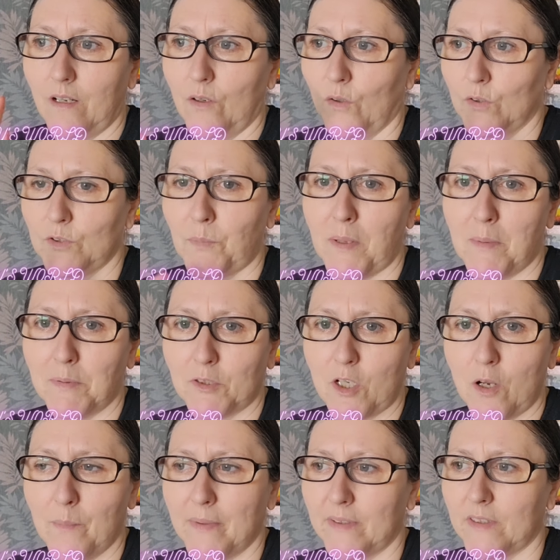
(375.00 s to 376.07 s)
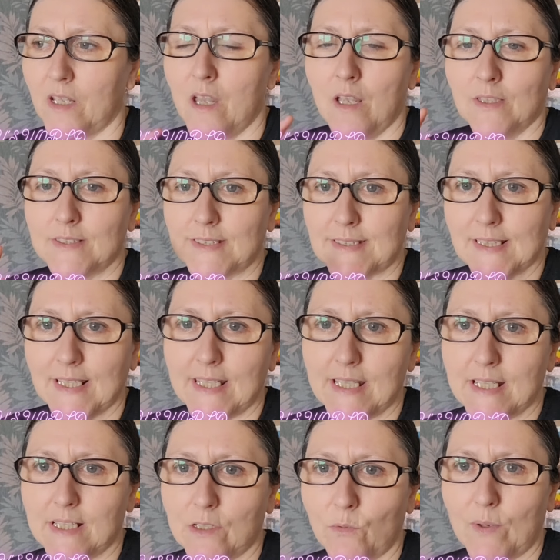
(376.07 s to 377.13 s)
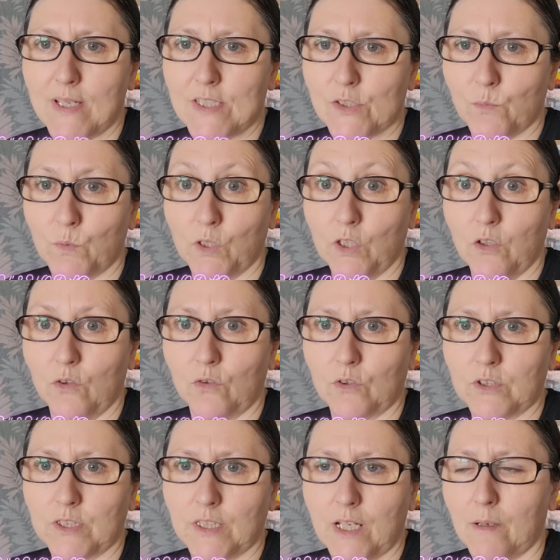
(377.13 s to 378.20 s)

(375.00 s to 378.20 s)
Under people comment, slating the way someone looked.